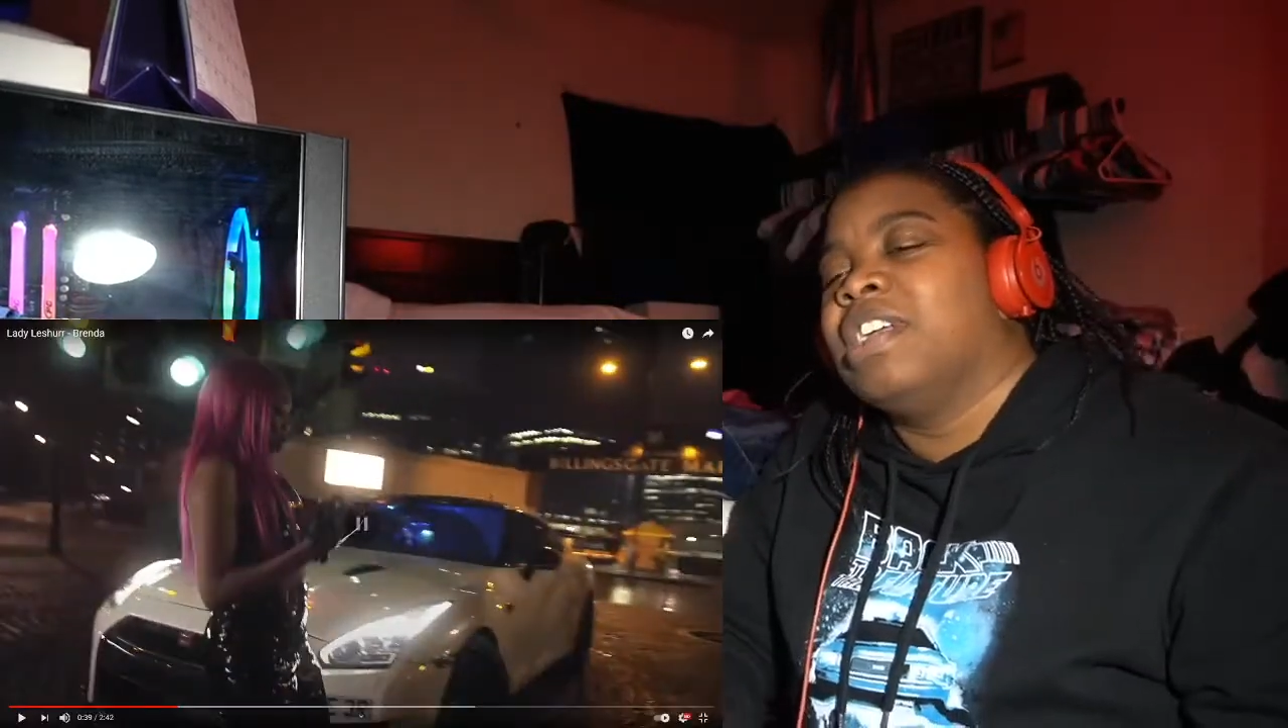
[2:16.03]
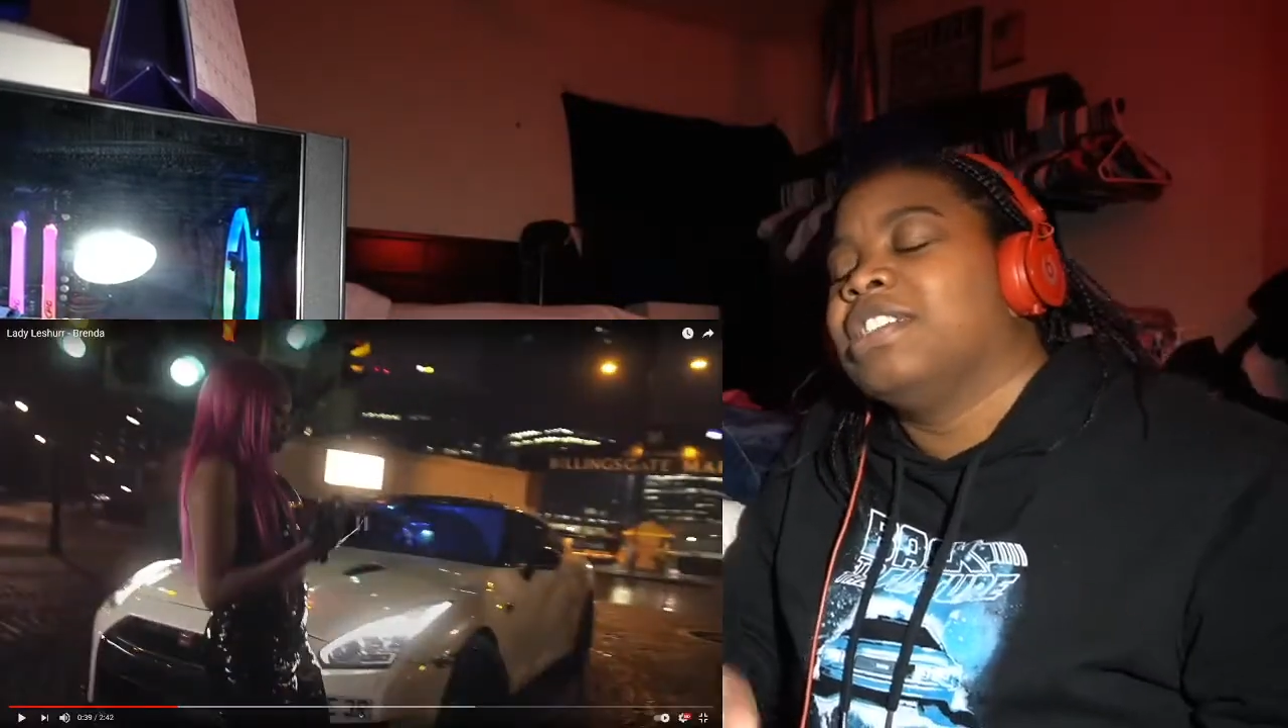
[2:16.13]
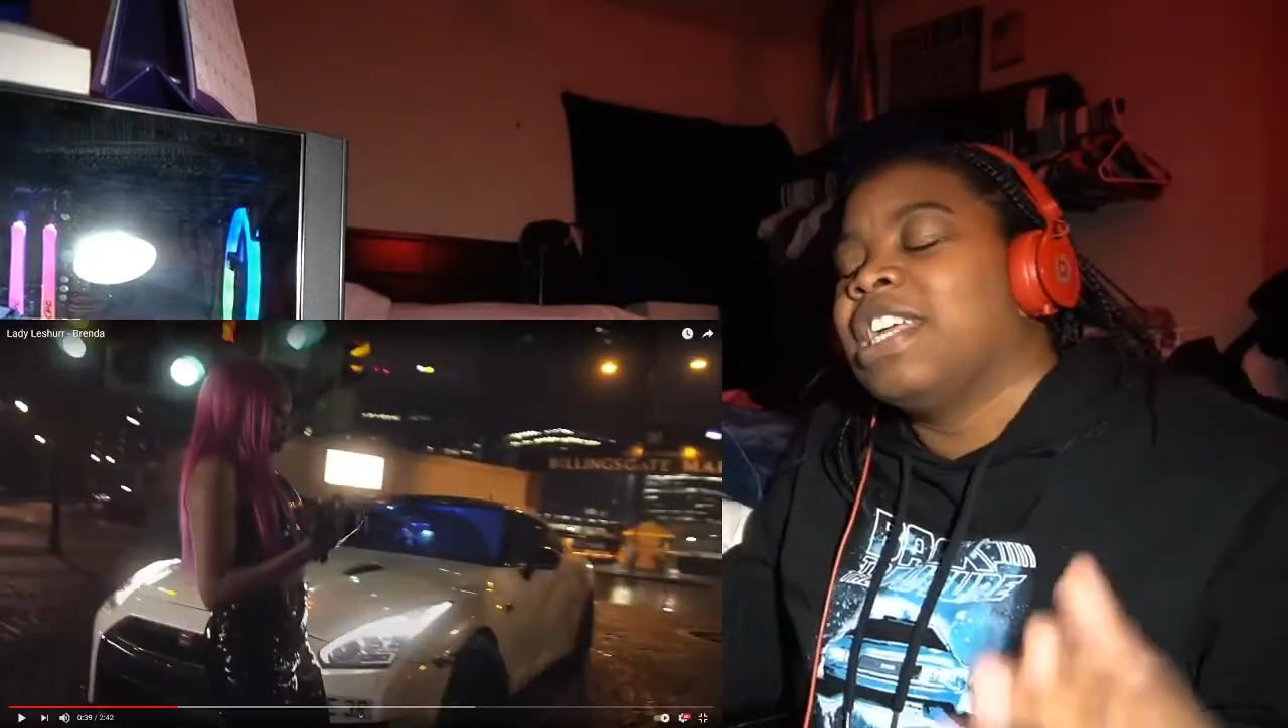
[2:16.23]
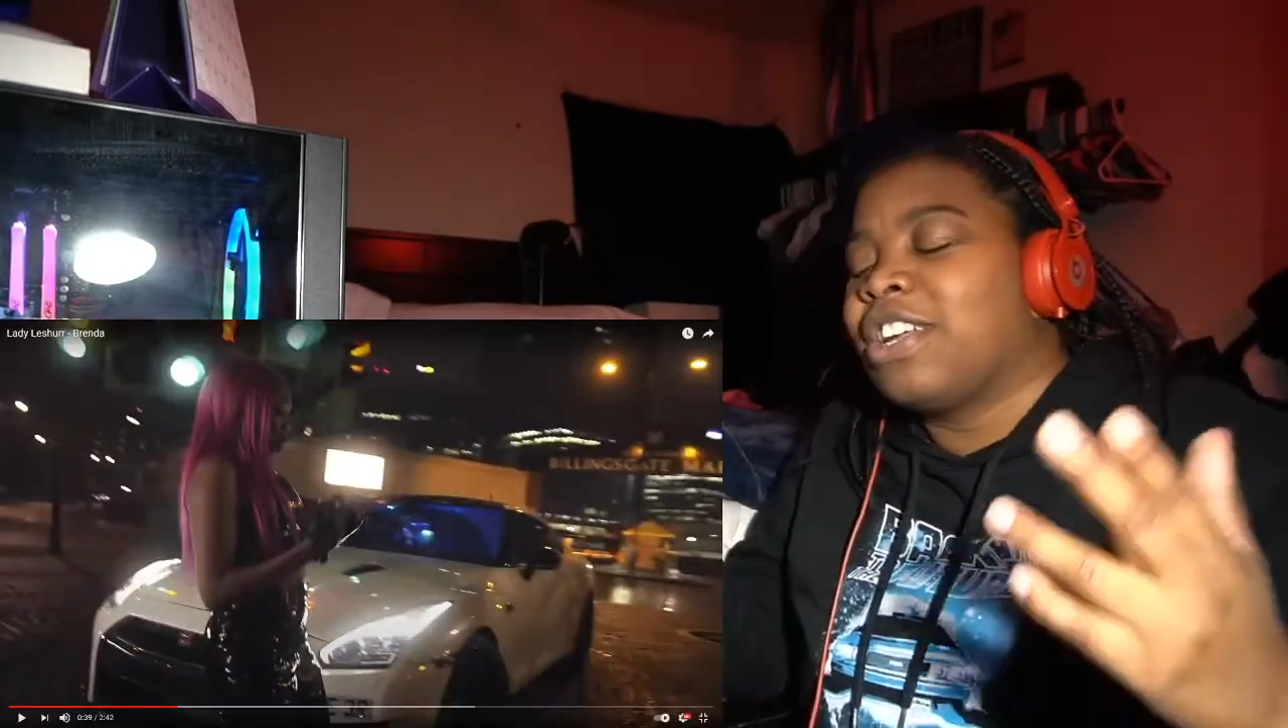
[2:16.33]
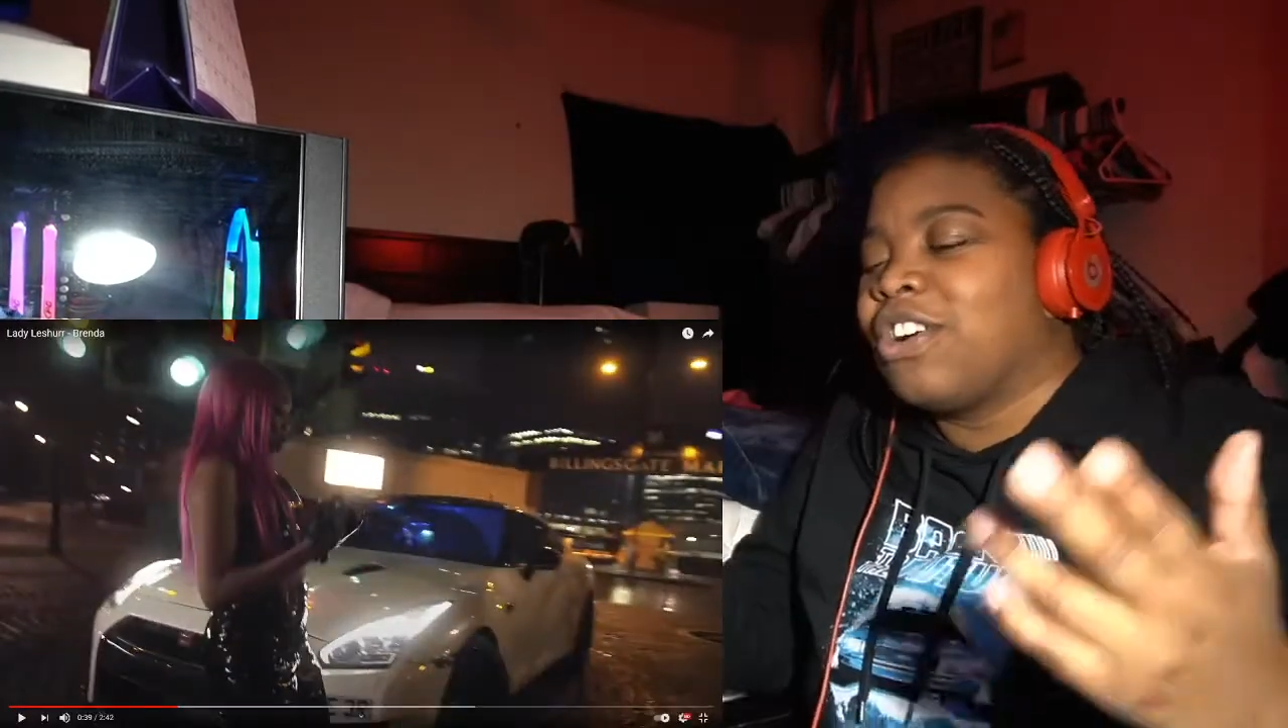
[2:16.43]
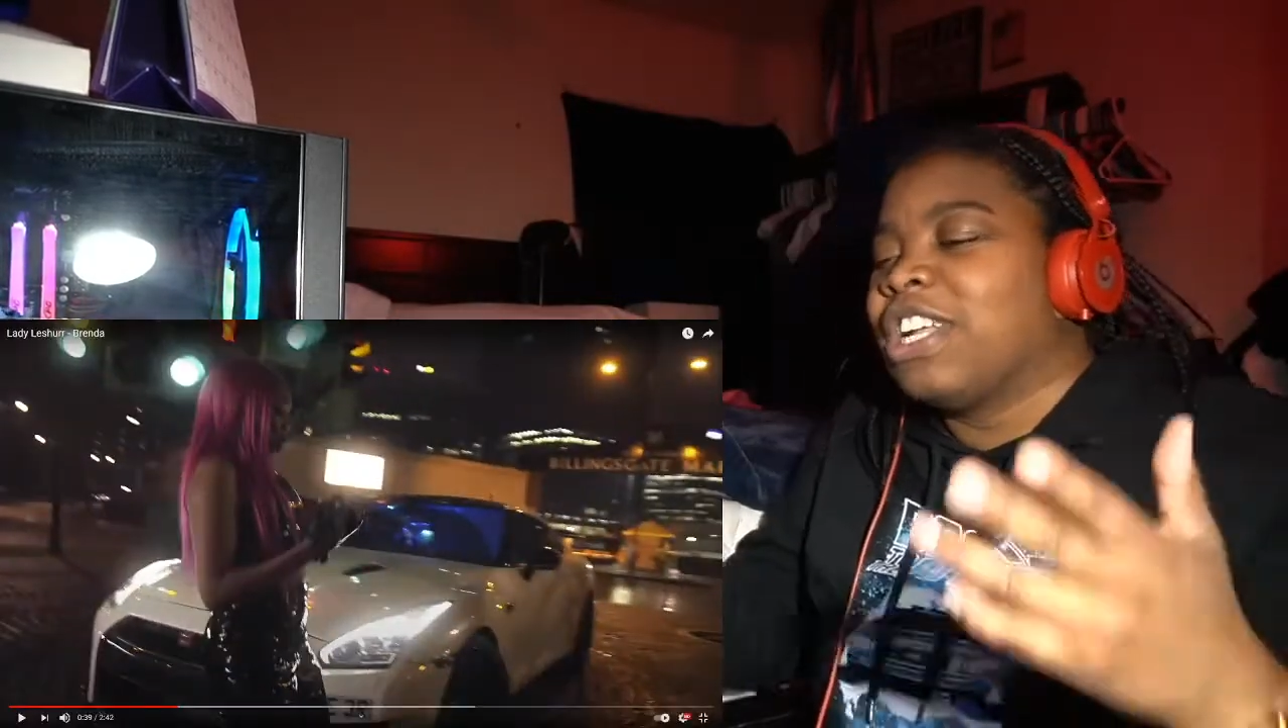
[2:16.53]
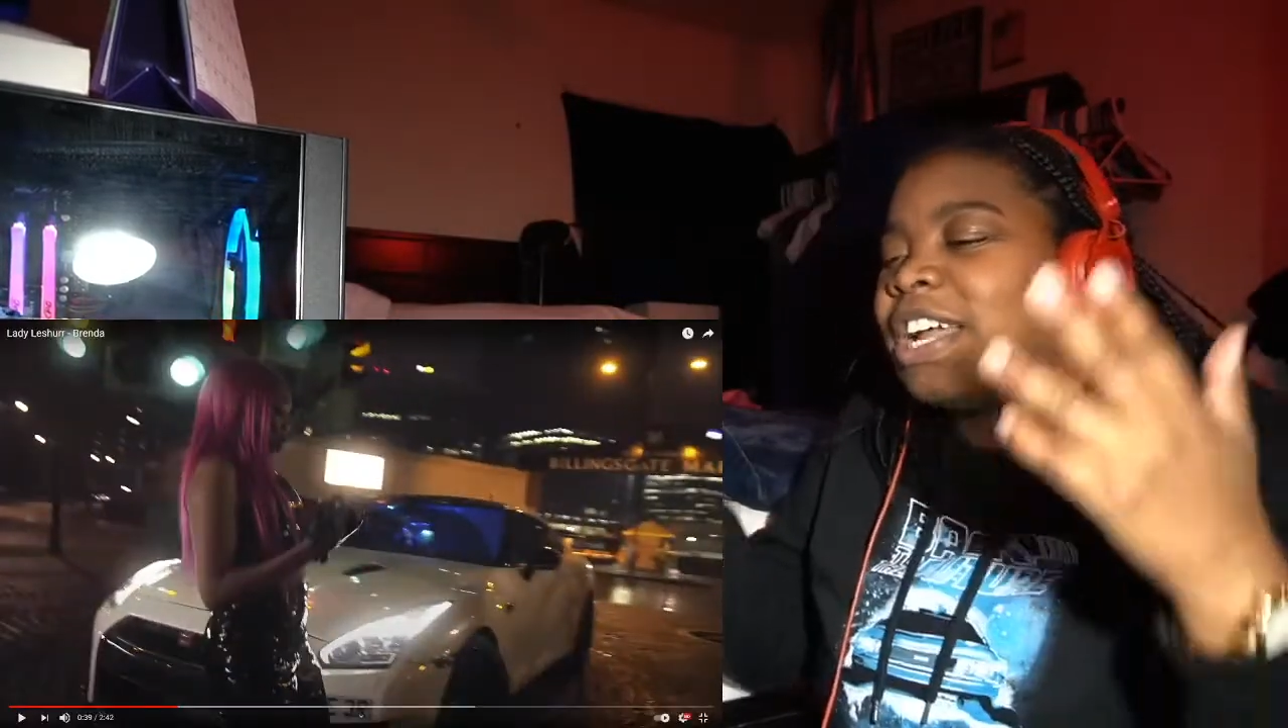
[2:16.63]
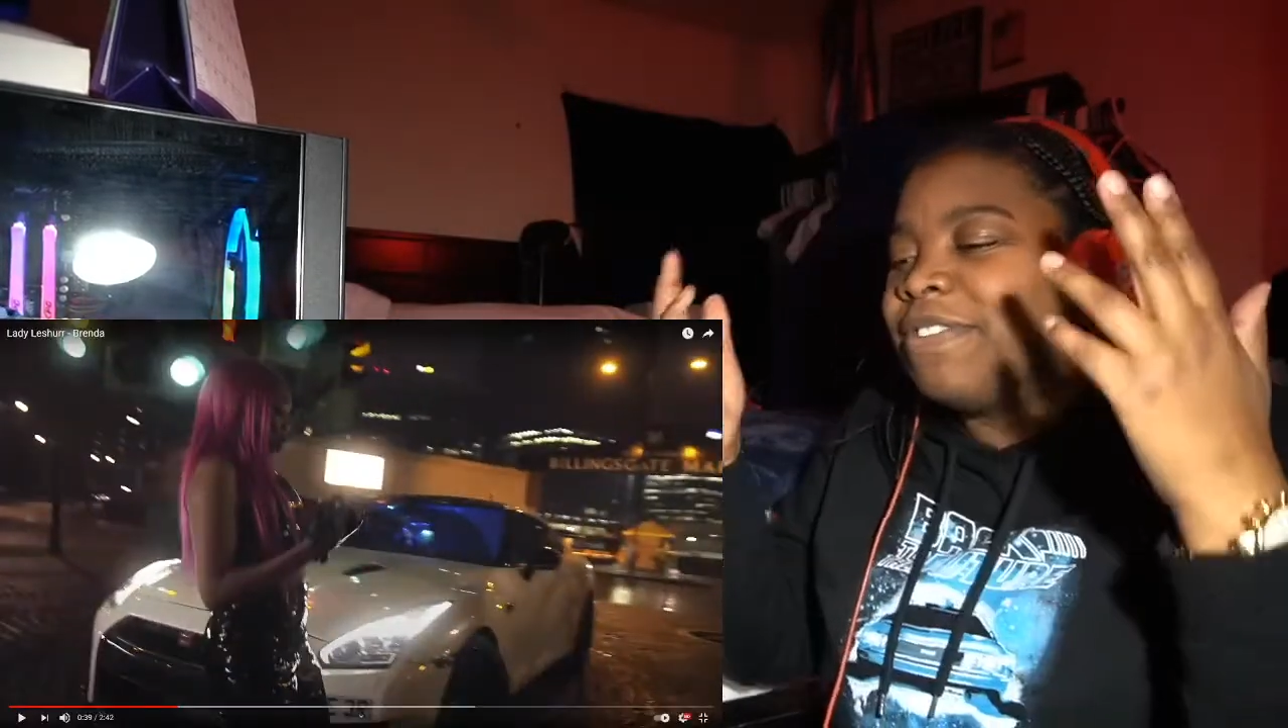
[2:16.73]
It's like, oh yeah,